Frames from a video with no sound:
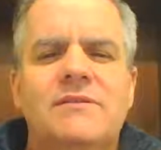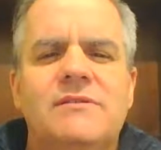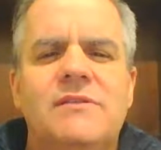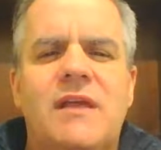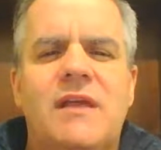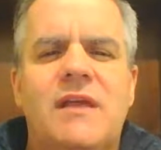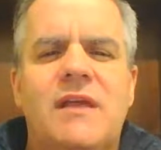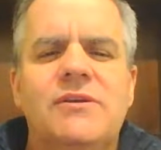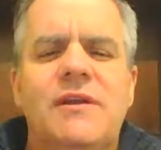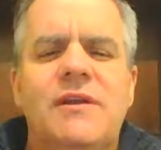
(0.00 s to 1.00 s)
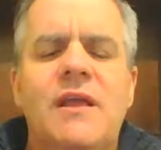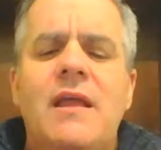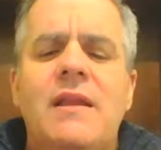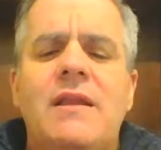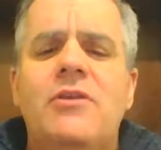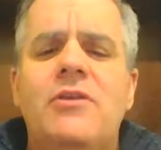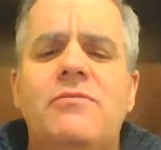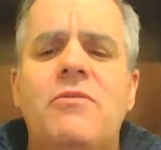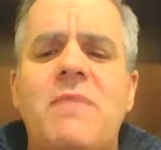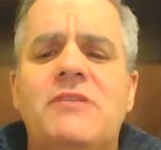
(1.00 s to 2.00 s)
is good. Now
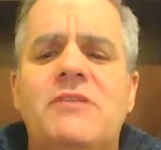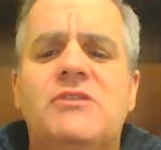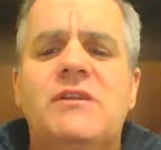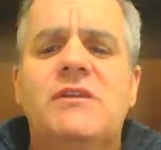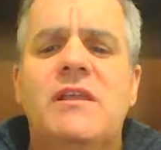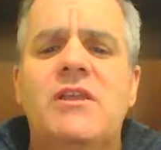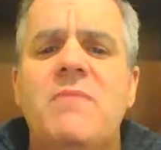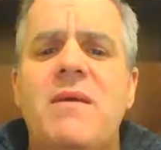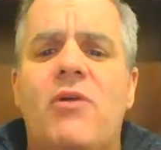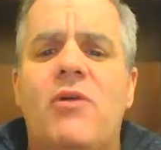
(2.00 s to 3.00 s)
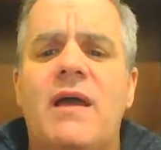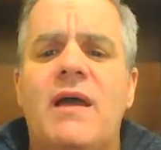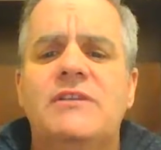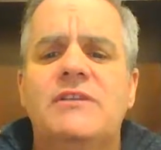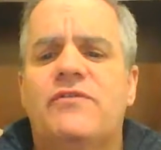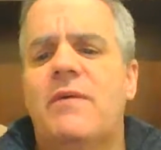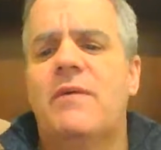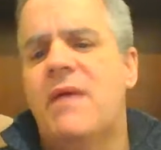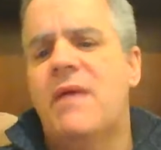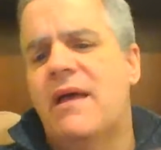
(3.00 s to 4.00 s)
you mentioned that you memorized
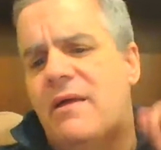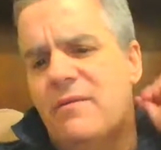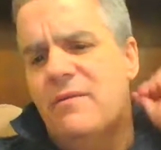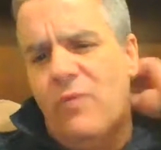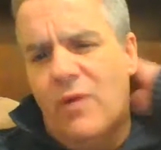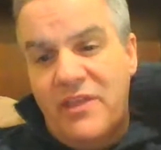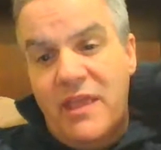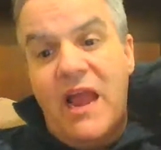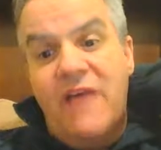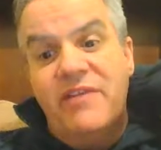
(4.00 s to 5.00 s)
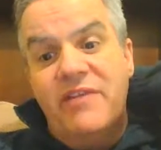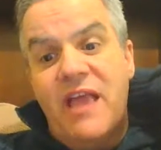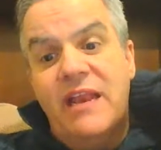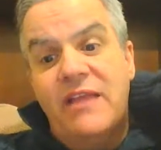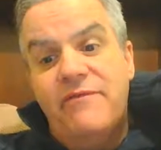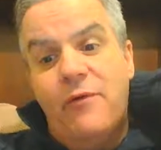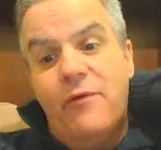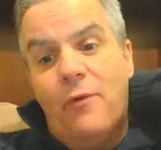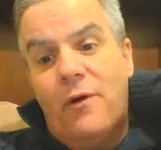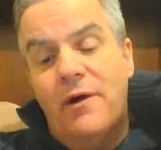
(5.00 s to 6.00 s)
from the NIV
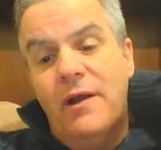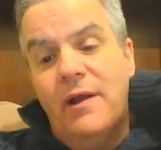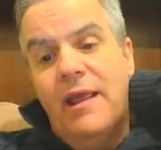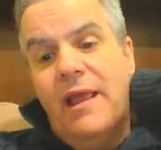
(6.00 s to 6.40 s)
84.